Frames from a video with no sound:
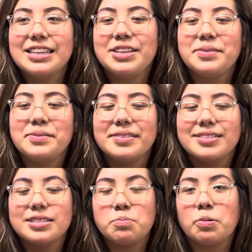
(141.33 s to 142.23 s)
You
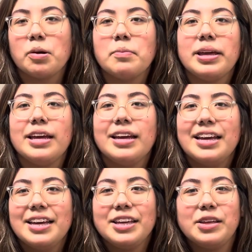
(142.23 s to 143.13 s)
support me.
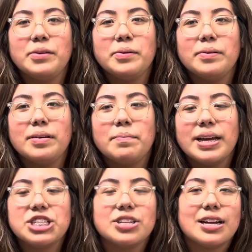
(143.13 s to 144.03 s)
You
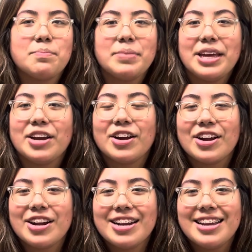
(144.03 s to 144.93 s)
make sure that I'm being
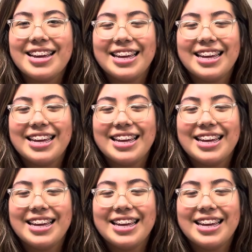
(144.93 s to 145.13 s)
heard.